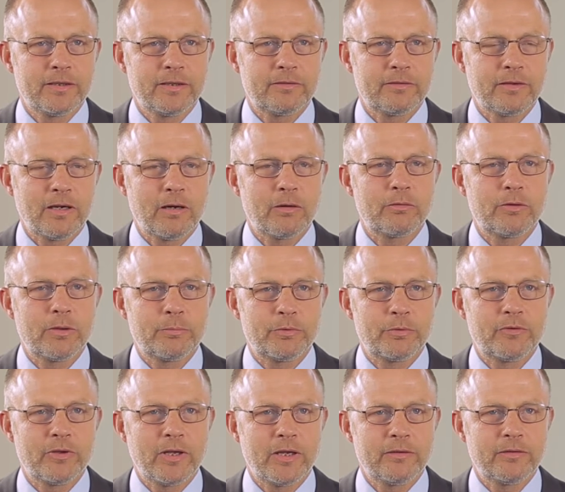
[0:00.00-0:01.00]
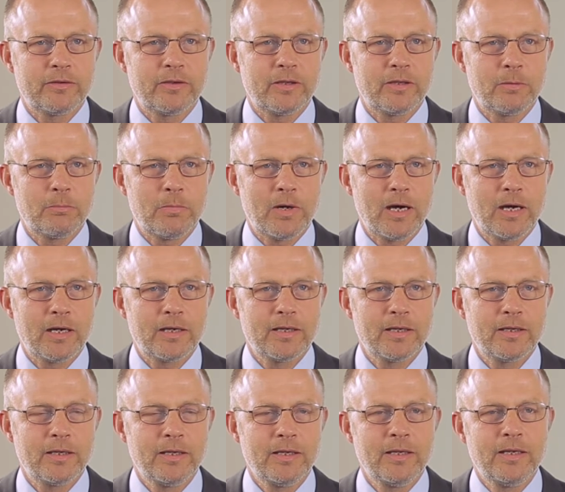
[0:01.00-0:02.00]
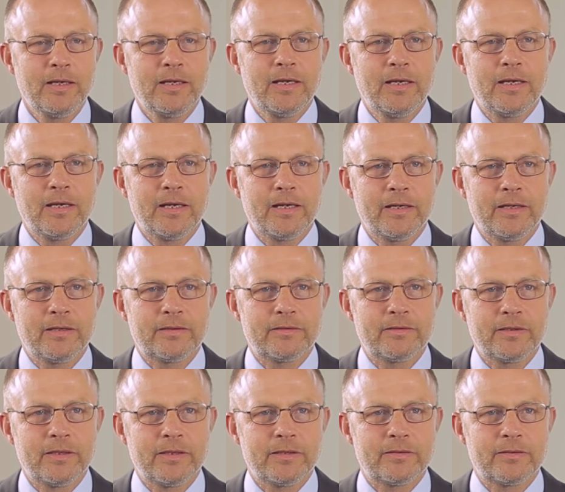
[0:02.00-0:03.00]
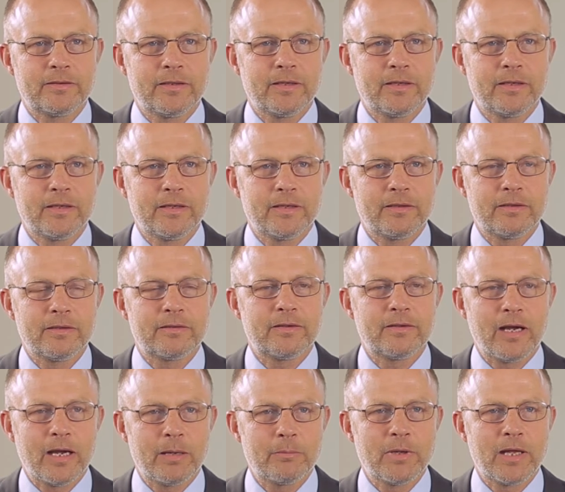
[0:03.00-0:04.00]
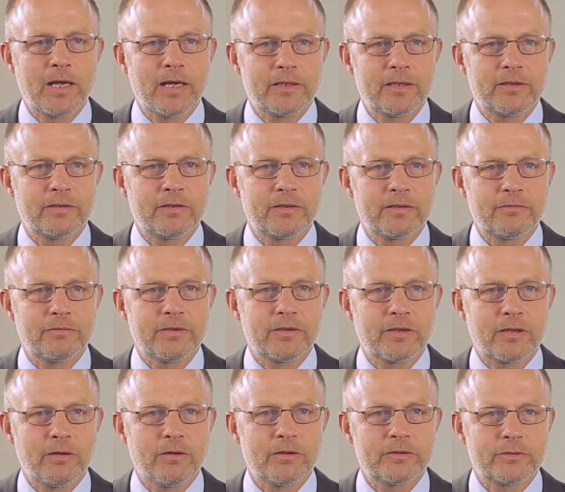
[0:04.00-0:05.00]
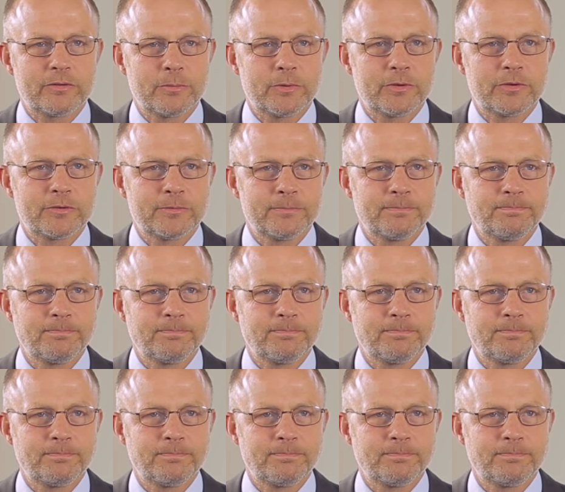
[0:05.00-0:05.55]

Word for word: It's our reputation in the market and it's, it's the, the timelines uh, for the customers.